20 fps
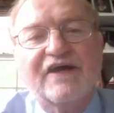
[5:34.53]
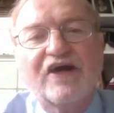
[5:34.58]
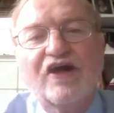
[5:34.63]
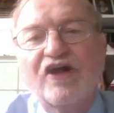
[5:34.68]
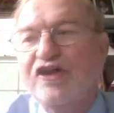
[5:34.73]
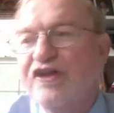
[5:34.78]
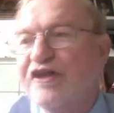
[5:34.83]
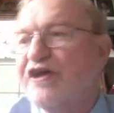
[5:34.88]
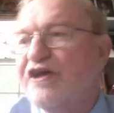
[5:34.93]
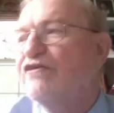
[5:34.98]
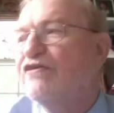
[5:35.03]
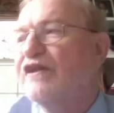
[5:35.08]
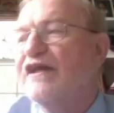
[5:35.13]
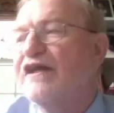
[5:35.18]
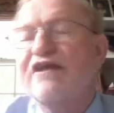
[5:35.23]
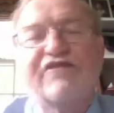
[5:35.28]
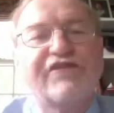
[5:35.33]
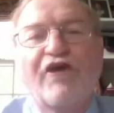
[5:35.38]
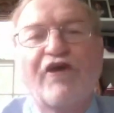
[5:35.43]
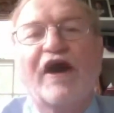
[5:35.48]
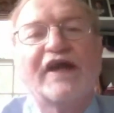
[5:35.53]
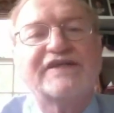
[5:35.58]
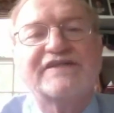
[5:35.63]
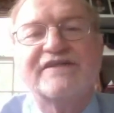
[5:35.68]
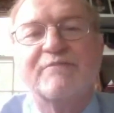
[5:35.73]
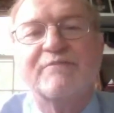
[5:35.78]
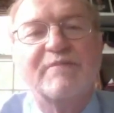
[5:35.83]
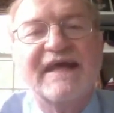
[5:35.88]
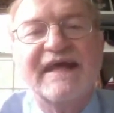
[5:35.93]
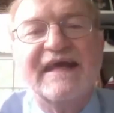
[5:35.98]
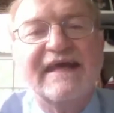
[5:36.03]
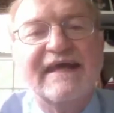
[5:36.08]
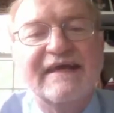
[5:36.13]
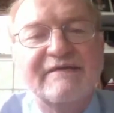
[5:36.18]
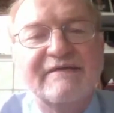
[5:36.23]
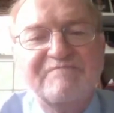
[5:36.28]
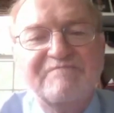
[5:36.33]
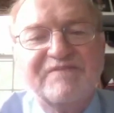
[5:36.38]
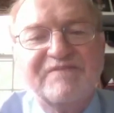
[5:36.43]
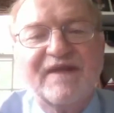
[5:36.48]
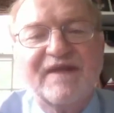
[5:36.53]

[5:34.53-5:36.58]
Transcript: clearly thought to be